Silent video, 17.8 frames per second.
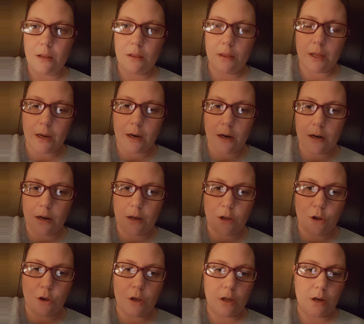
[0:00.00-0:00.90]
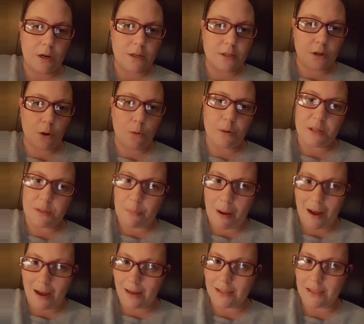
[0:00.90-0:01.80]
that it is always
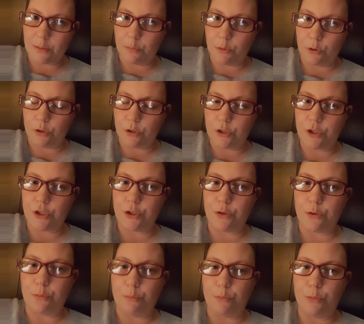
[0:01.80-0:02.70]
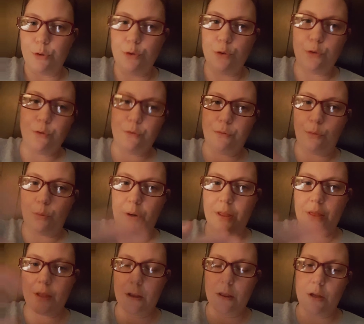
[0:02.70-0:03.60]
possible to move
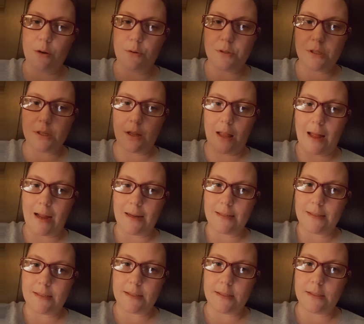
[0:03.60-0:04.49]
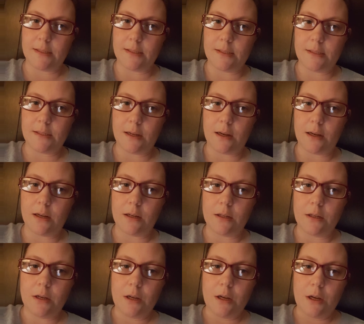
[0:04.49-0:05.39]
within those classes.
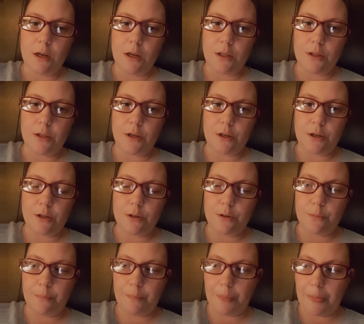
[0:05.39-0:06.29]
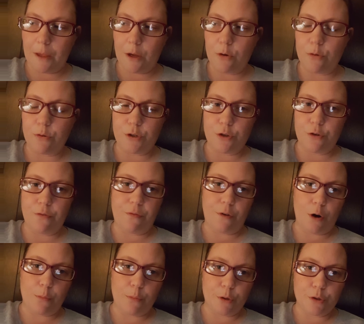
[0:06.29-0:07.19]
The Hutu
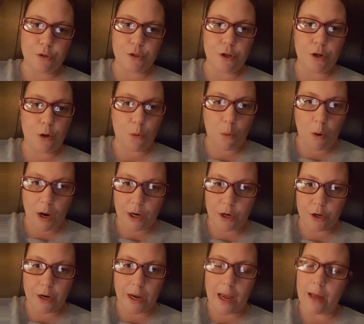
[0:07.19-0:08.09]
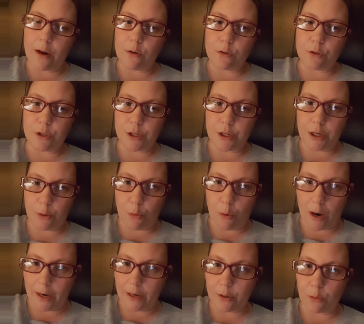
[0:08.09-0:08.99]
farmers could acquire cattle, could
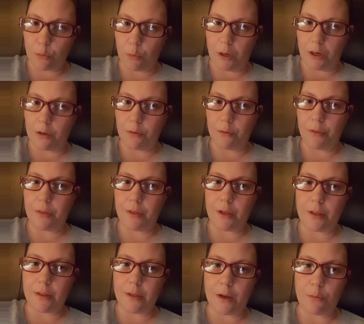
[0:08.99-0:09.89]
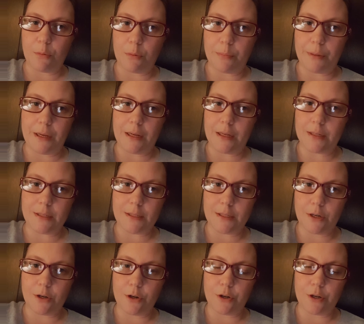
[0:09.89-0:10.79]
acquire wealth, and they would be
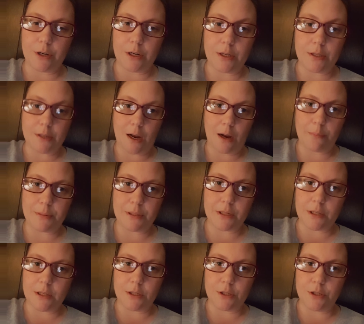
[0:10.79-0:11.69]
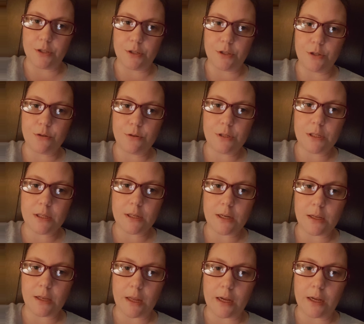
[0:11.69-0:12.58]
considered and adopted into the Tutsi
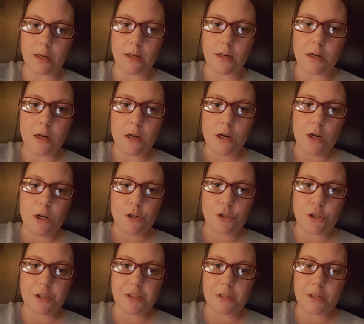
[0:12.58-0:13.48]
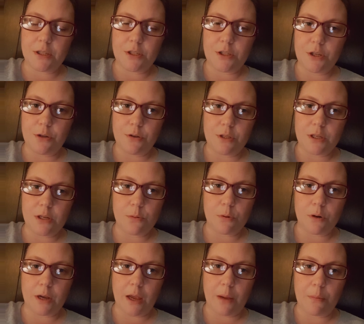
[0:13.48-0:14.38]
clan, just as Tutsi
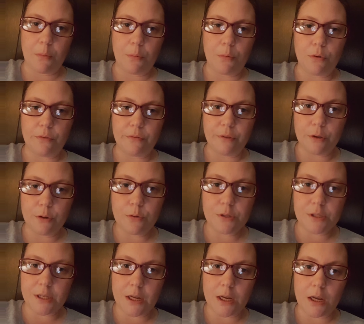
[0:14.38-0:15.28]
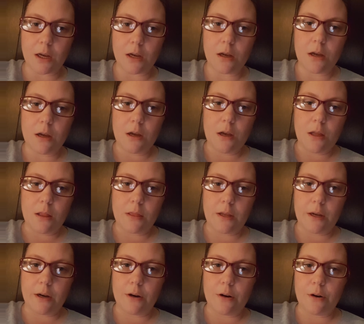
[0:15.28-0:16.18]
were capable of losing
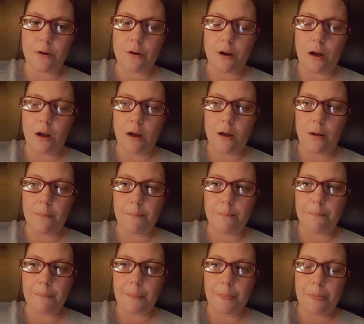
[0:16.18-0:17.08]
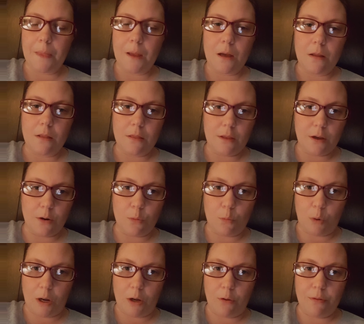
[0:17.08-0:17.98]
their
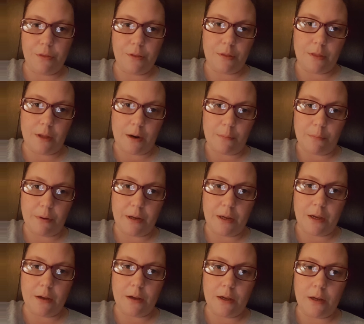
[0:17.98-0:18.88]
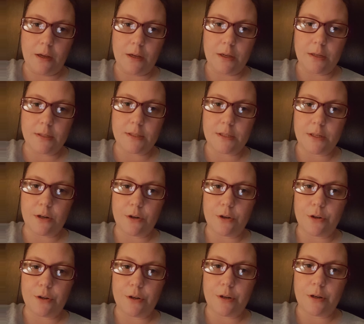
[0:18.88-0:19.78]
wealth and then being
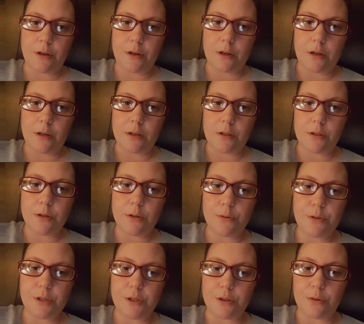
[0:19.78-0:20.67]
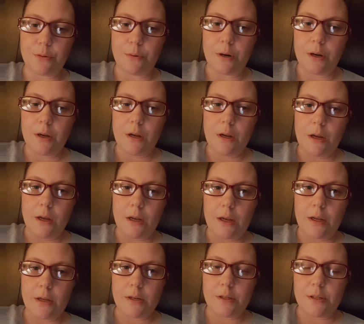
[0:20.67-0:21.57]
considered Hutu.
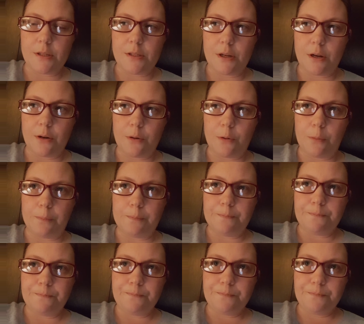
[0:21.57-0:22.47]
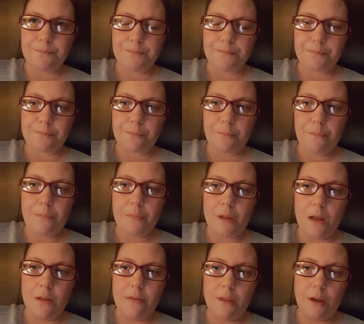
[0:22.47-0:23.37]
And so
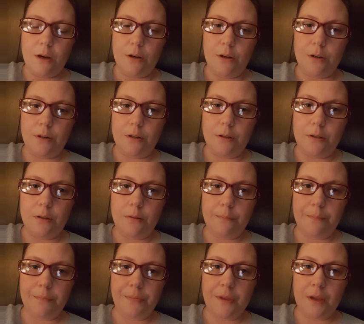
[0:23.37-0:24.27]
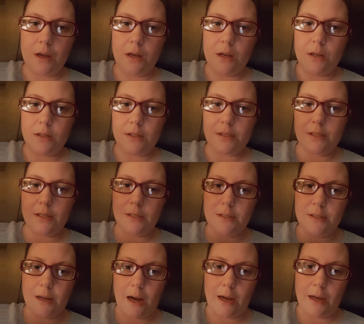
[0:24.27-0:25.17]
the
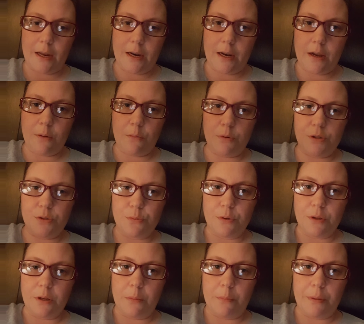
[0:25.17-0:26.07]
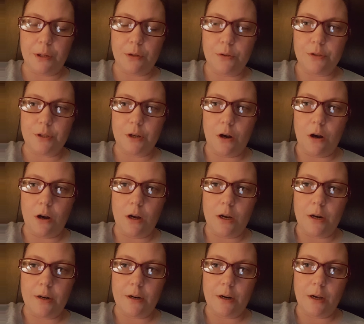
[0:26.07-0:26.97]
society was really built
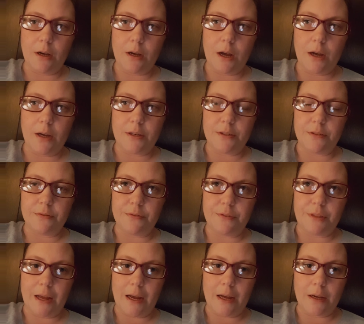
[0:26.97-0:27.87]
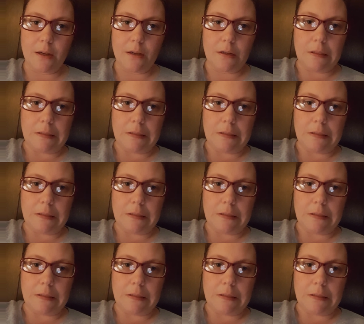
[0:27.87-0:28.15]
on kind of that